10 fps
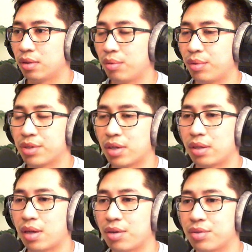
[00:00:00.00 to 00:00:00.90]
which
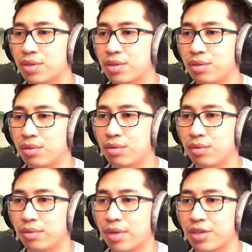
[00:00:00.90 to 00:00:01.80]
allows us to
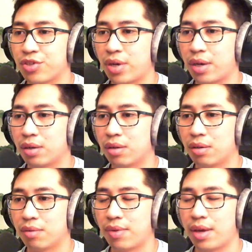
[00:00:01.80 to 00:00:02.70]
do that check
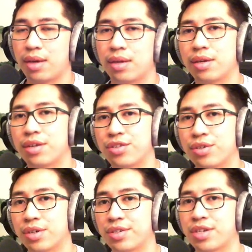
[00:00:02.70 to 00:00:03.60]
of, hey, is
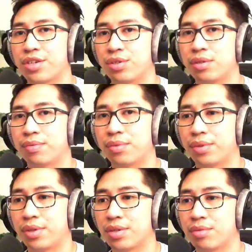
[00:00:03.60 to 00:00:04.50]
there a session for
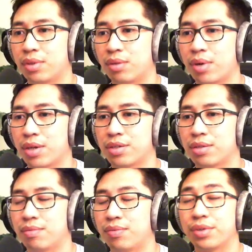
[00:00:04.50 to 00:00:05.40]
this request,
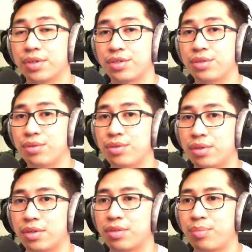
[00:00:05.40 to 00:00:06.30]
for this
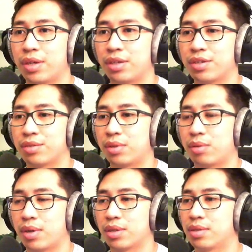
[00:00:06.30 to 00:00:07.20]
user that's making this
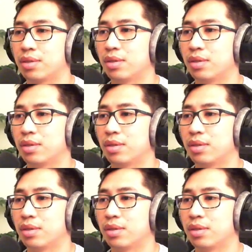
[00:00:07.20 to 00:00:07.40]
request?